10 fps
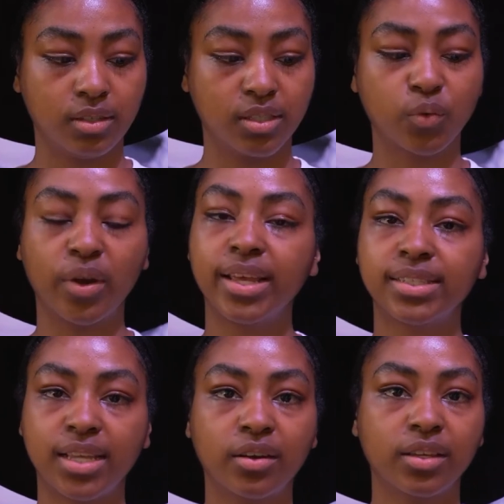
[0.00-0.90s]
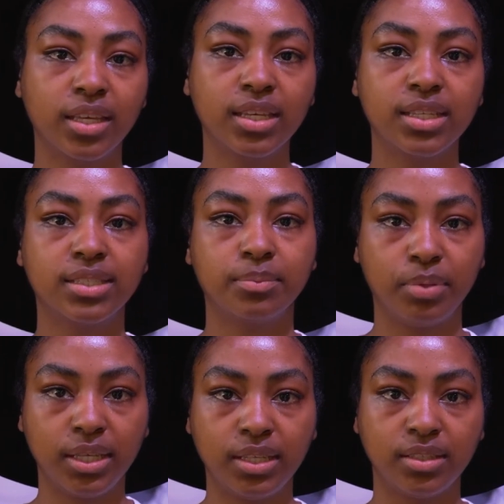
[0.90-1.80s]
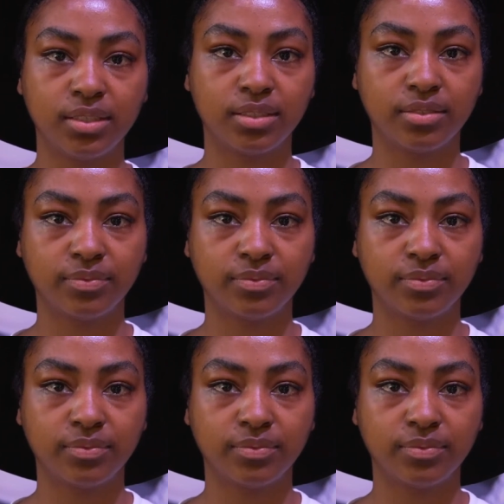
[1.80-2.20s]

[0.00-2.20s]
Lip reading: to raise our kids in peace.